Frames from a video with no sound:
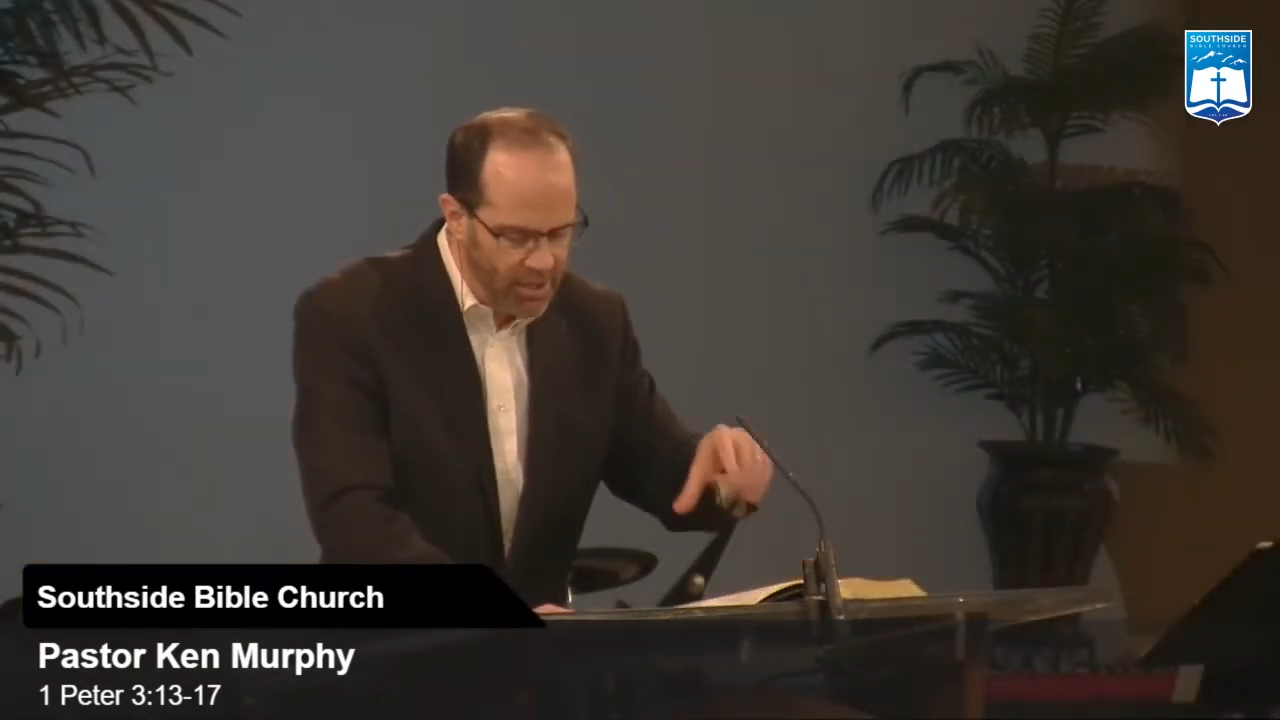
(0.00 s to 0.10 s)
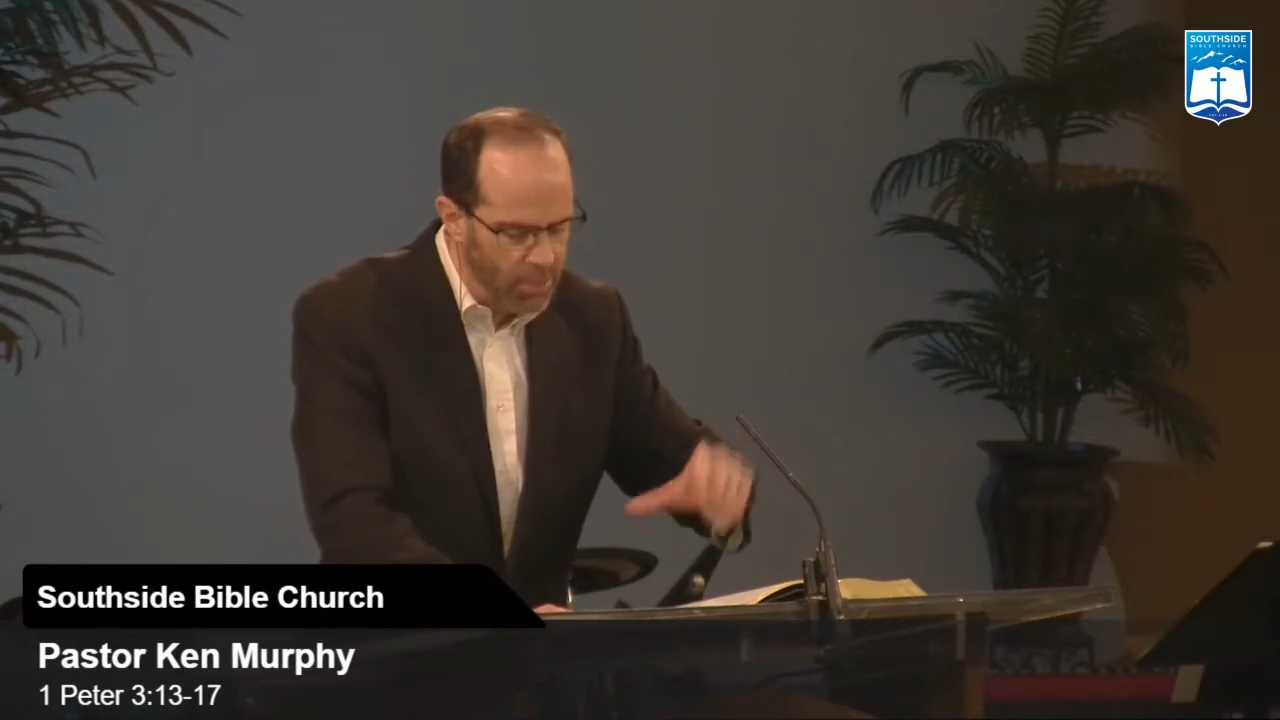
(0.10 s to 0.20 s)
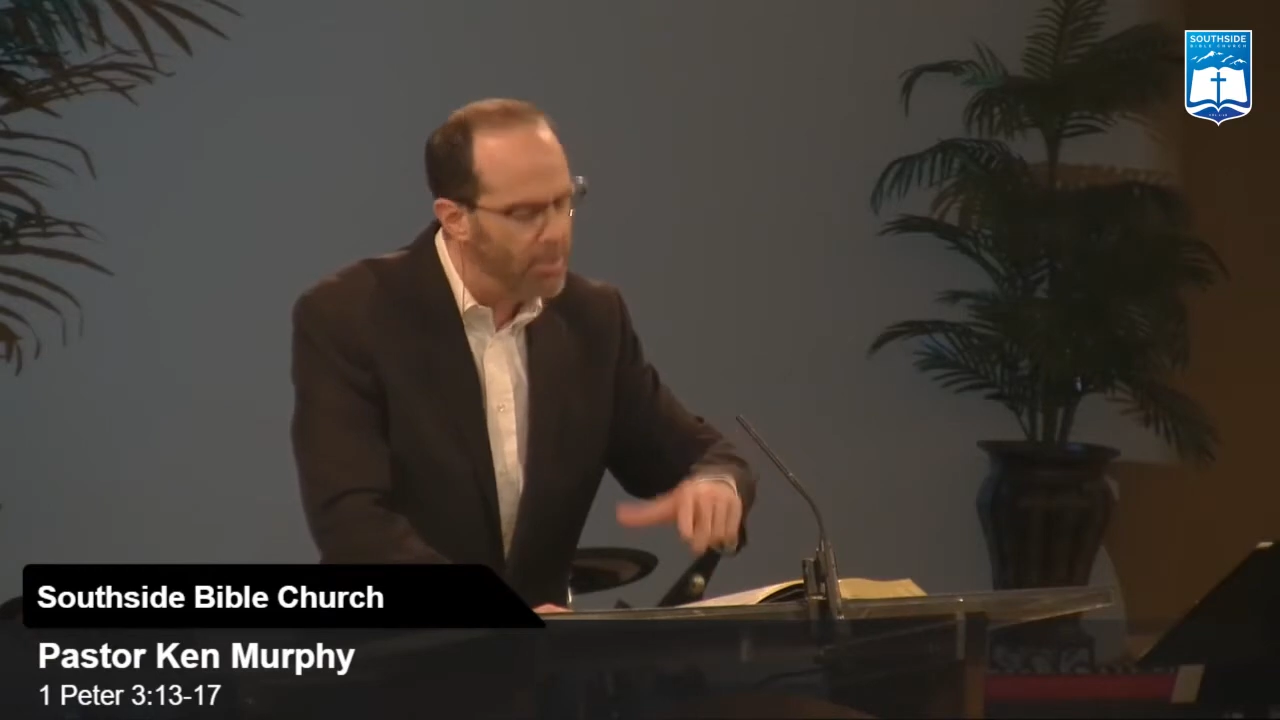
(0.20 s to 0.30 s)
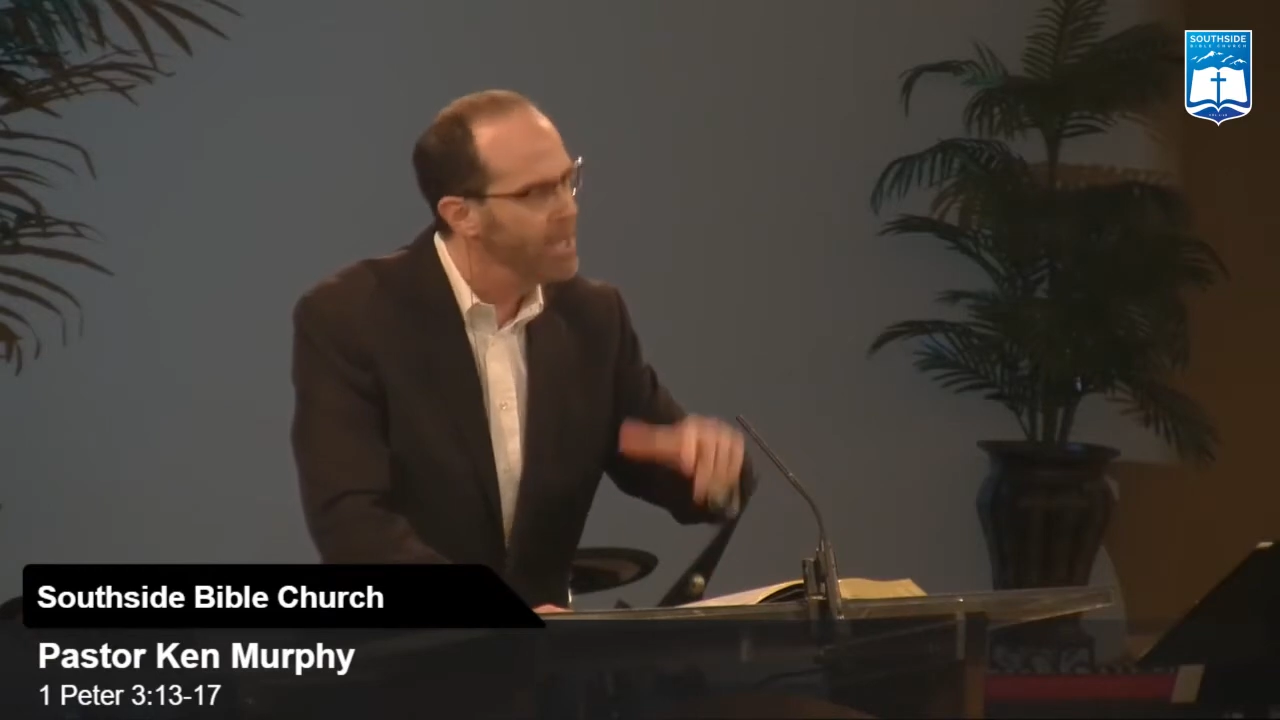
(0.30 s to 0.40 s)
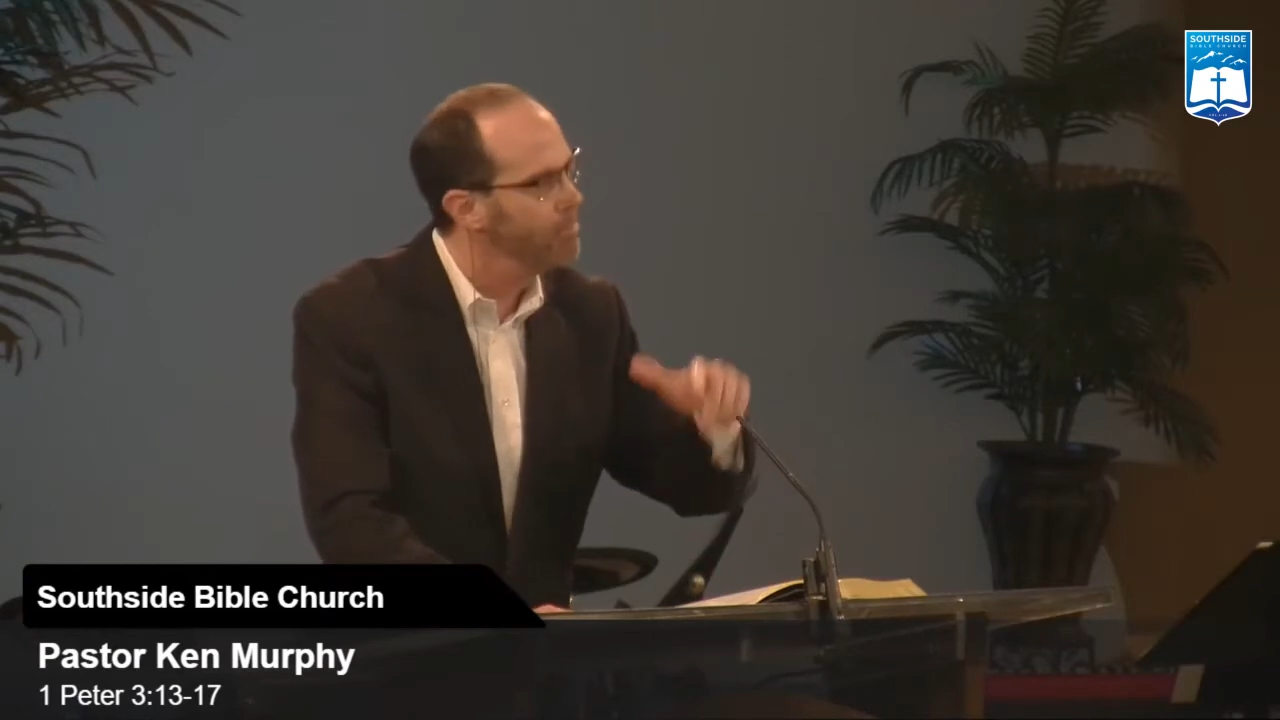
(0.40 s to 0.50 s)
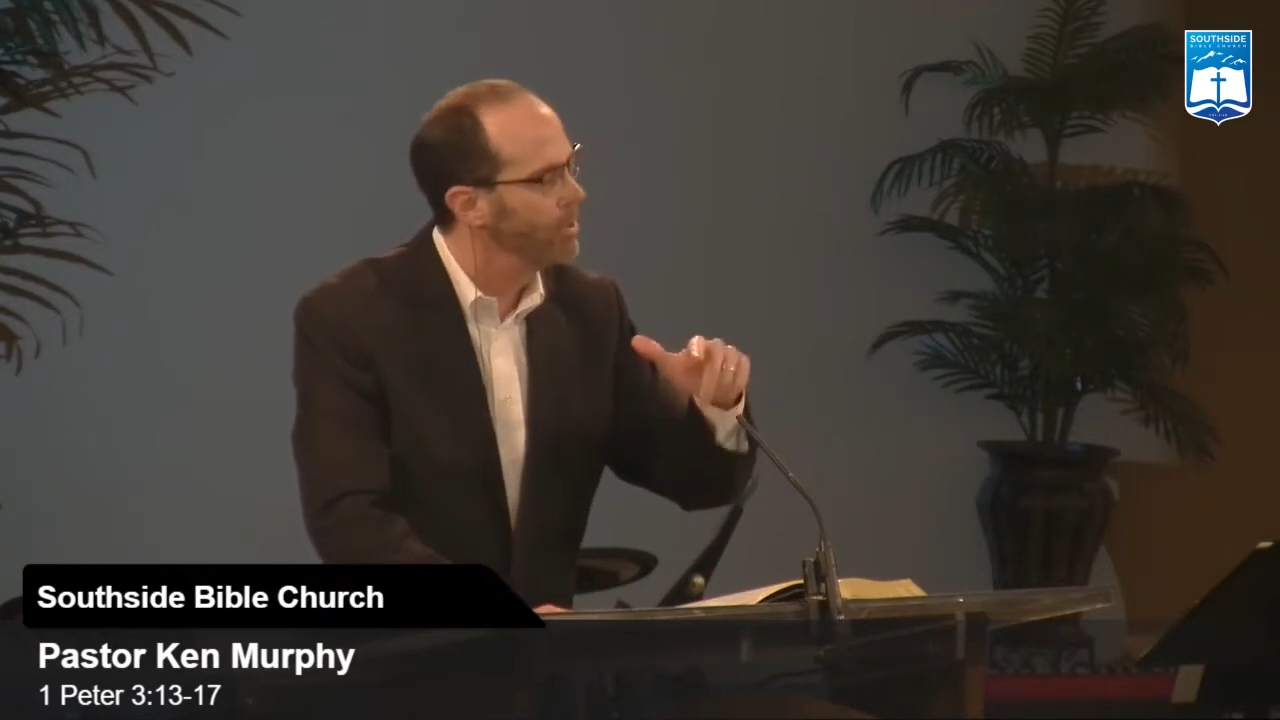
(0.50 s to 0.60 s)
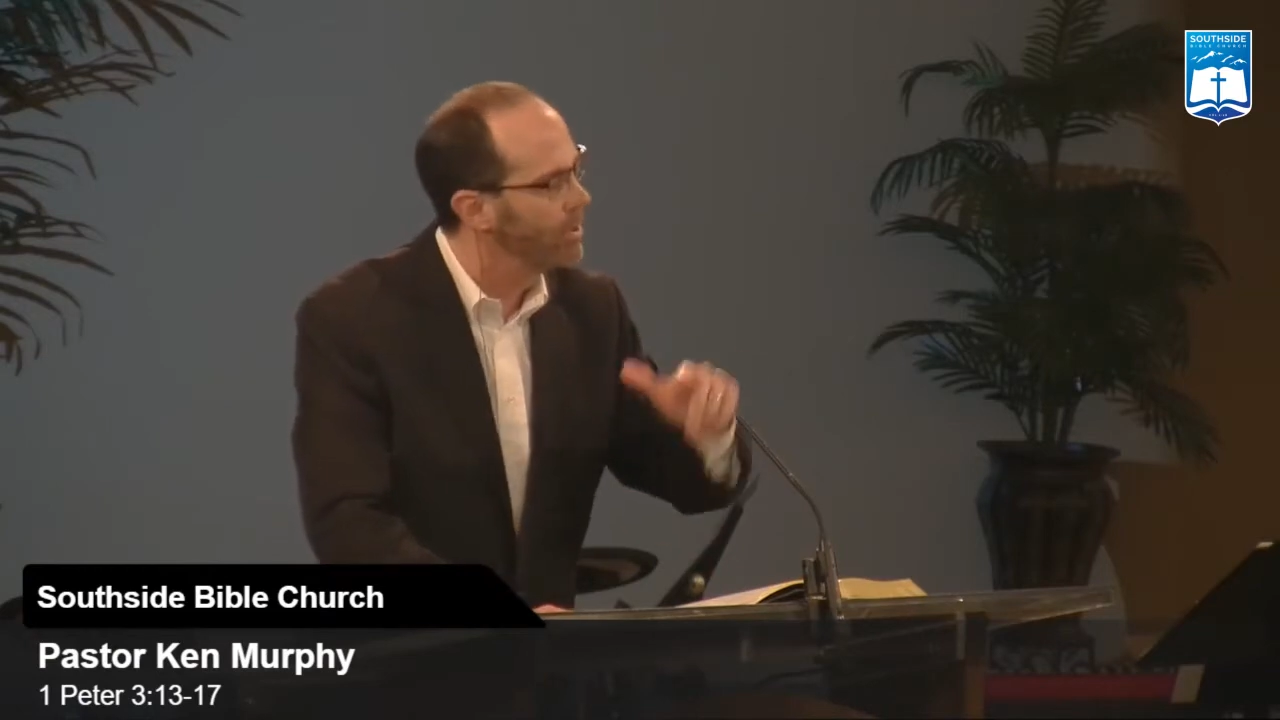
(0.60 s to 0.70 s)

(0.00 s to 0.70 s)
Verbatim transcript: that you might